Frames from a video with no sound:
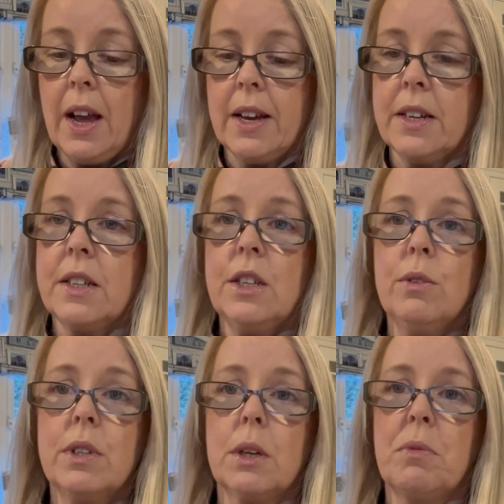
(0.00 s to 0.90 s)
and
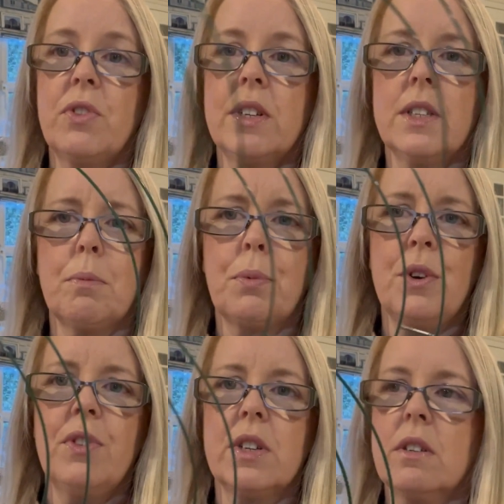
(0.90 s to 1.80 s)
use some of it. It's a
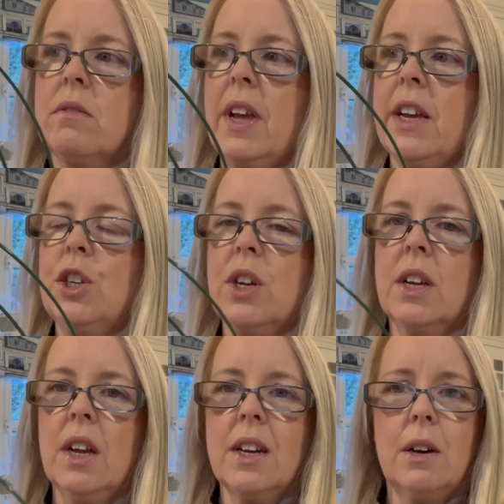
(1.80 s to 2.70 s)
privet hedging.
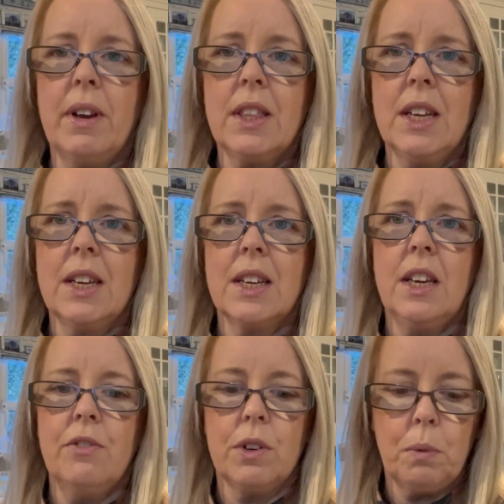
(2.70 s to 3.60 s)
Now I think
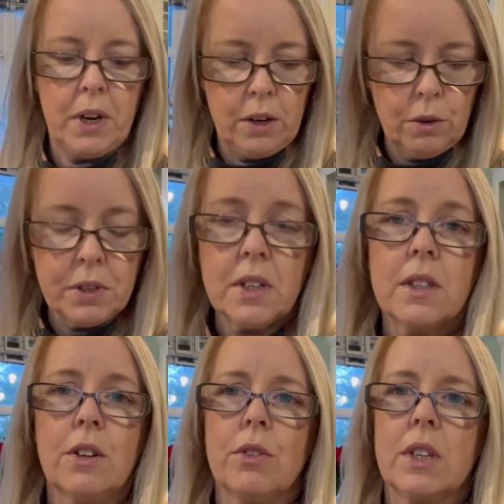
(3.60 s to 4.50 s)
even when I noticed it
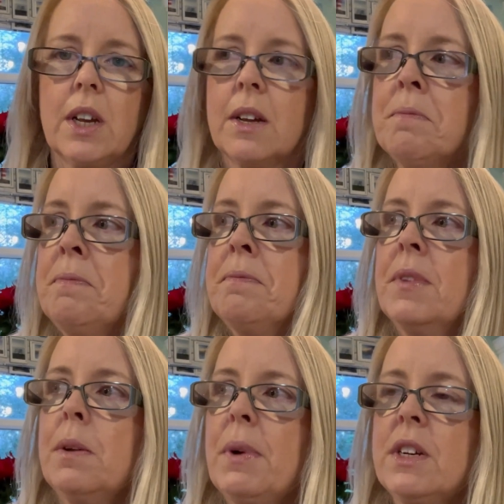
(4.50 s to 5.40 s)
the other day,
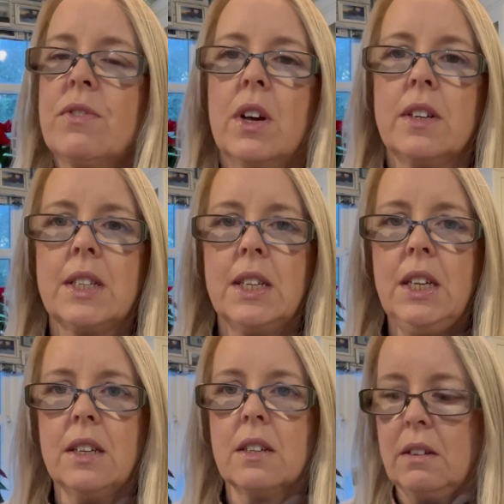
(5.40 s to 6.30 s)
it might have gone to
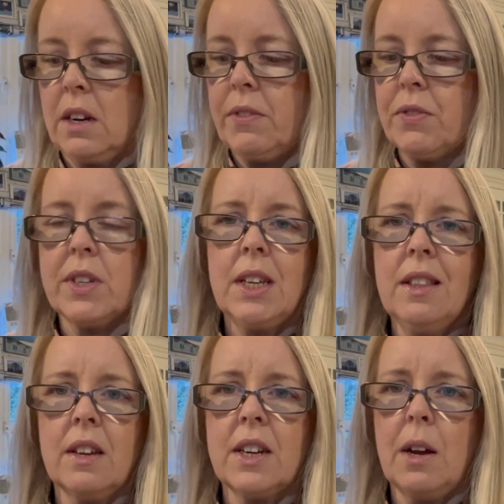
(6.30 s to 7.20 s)
seed and I've never seen
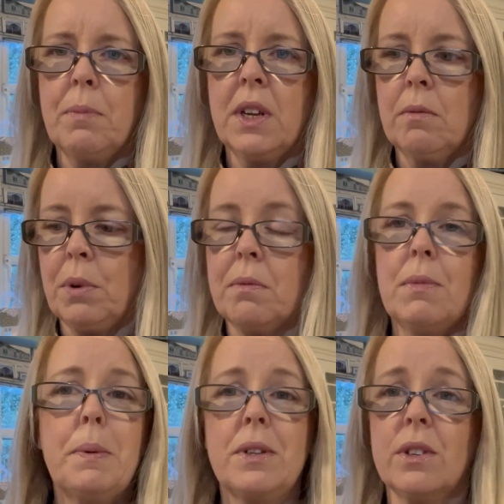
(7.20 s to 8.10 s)
that happening, but
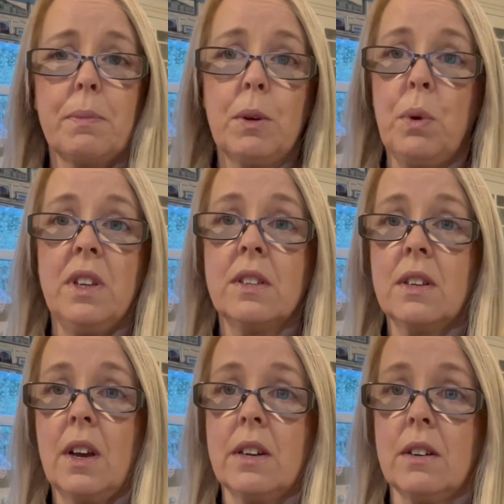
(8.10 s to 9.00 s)
maybe it's just big weeds.
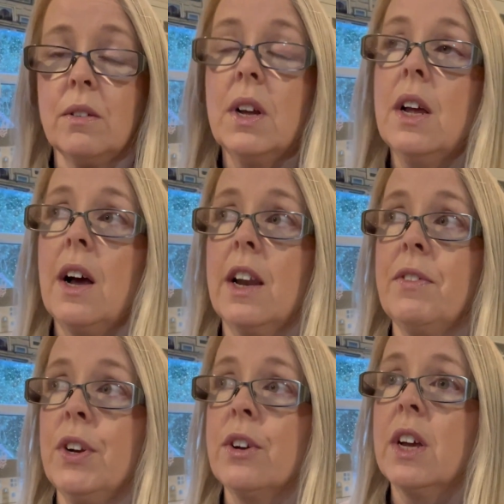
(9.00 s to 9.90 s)
I don't know. I'll have a
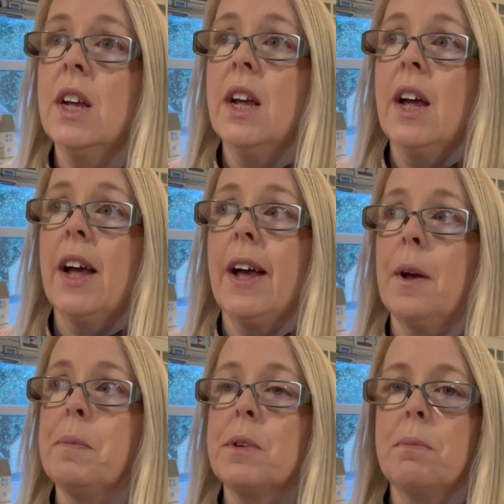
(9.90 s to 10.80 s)
look.
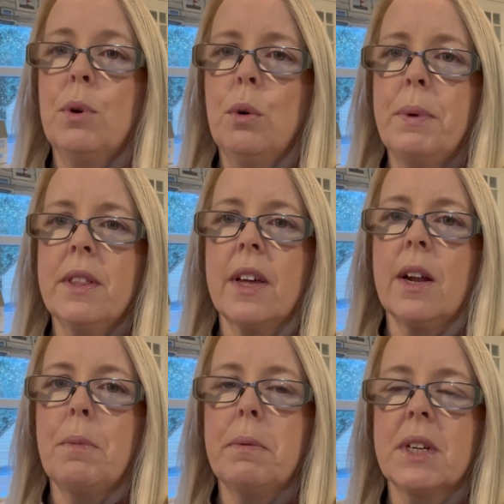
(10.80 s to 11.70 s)
Um, so I'm hoping that
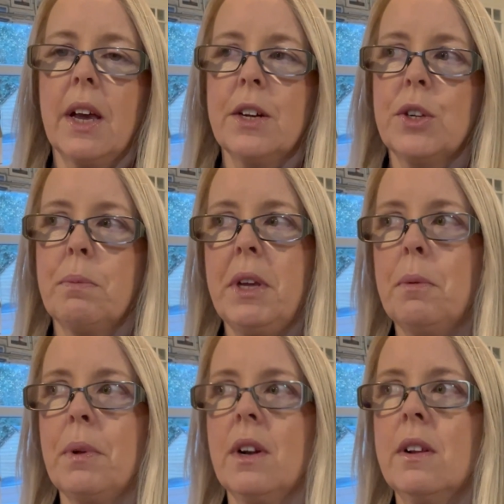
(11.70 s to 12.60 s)
I'll be able to catch the
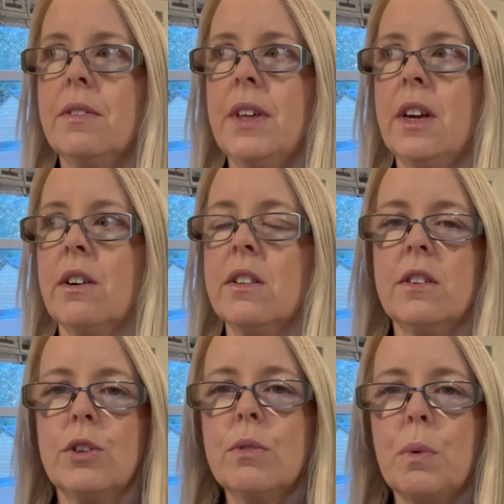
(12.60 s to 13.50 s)
people there. They're
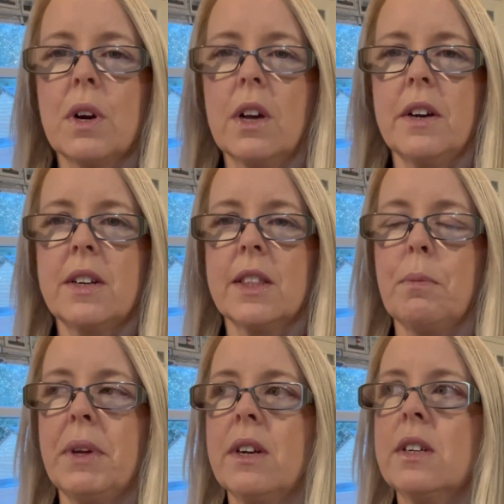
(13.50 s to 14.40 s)
doing work on it at the
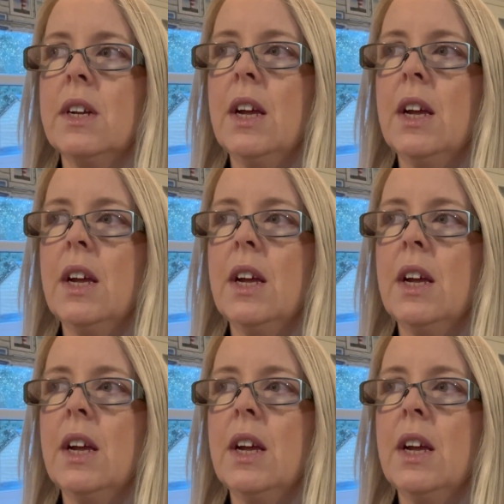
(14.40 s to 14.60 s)
minute